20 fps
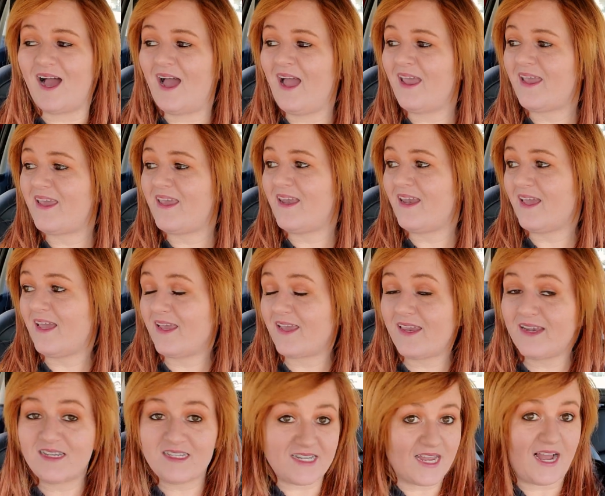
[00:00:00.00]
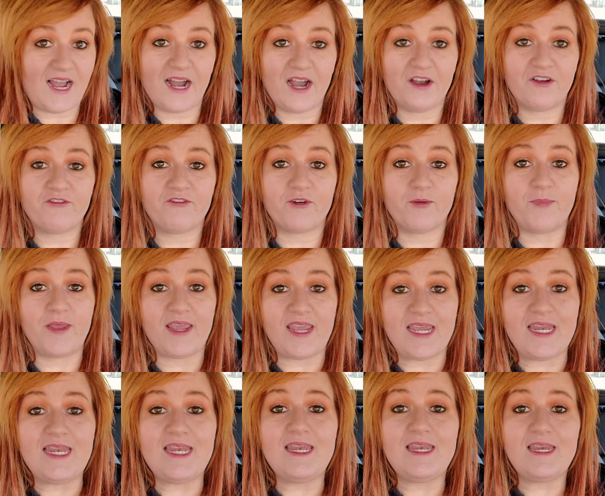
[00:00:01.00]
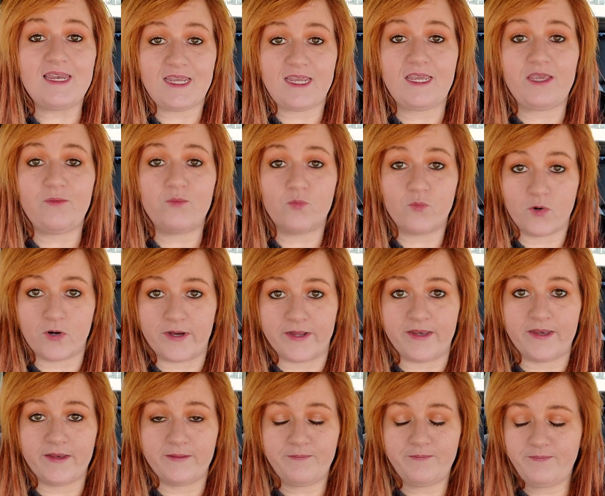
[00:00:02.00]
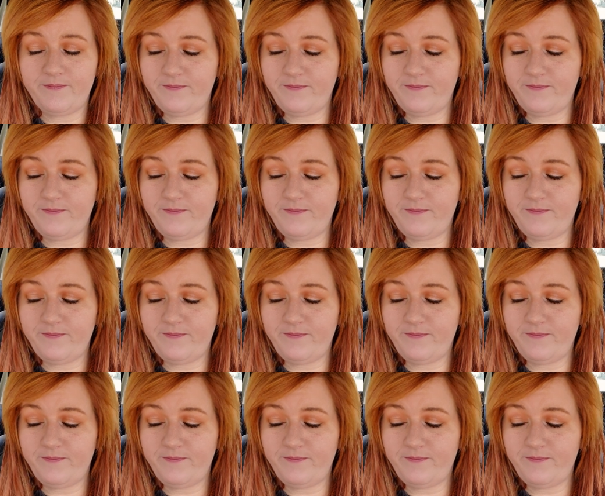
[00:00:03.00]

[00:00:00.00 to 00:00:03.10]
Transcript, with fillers: I cannot get a tire from anyone.